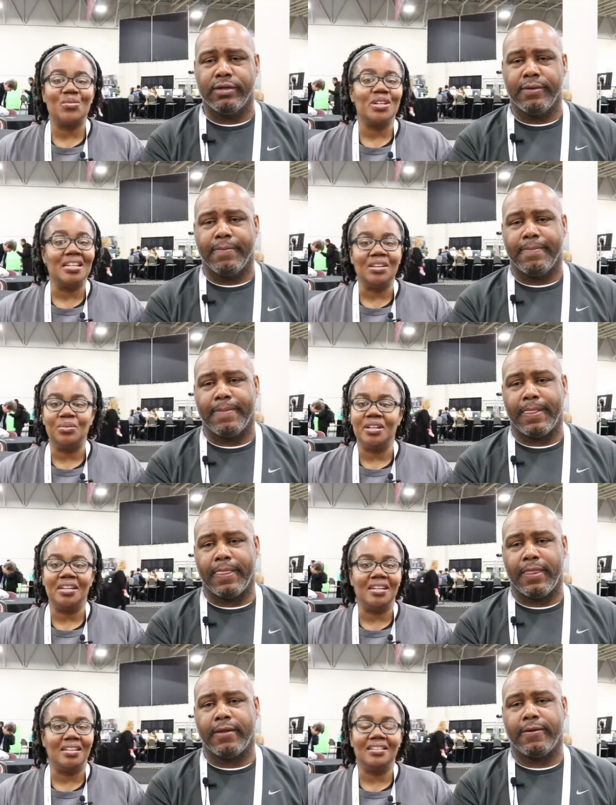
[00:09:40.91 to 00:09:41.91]
Speaker 1: we did.
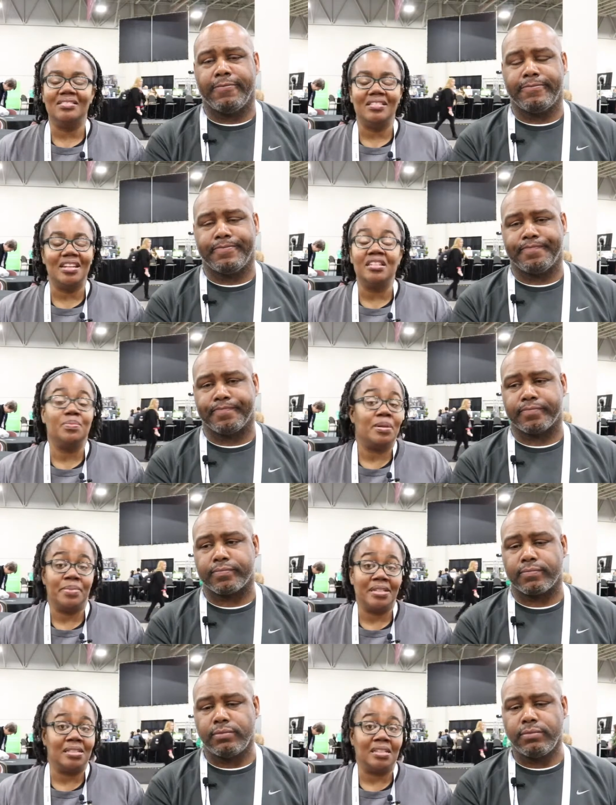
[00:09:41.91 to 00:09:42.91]
We it's been
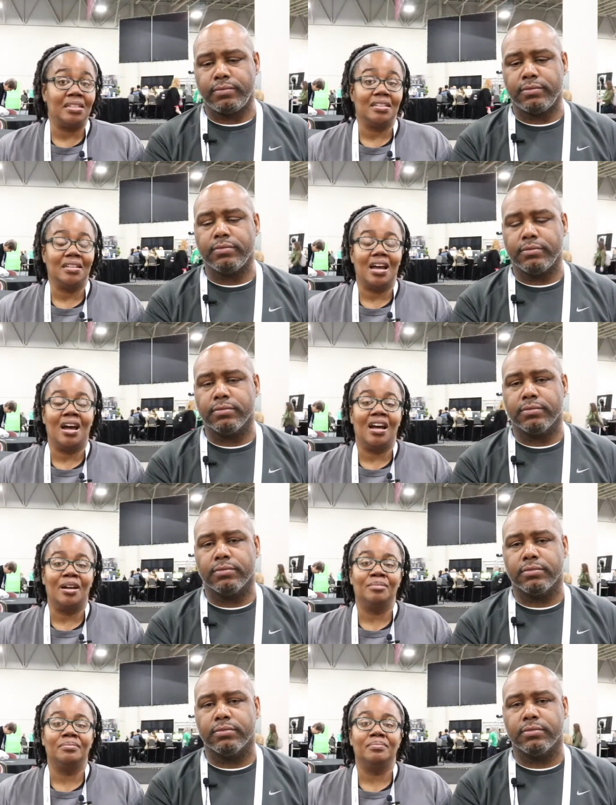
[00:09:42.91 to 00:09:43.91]
busy.
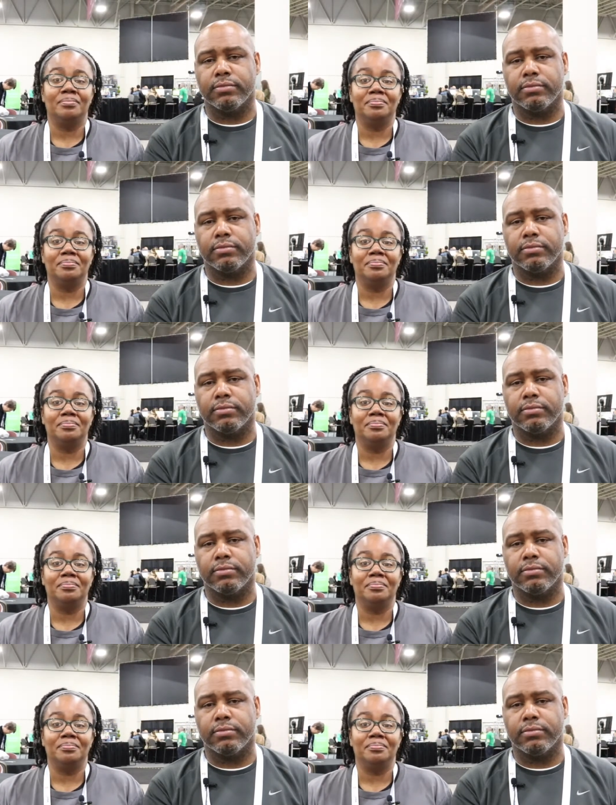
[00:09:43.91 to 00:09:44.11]
Um,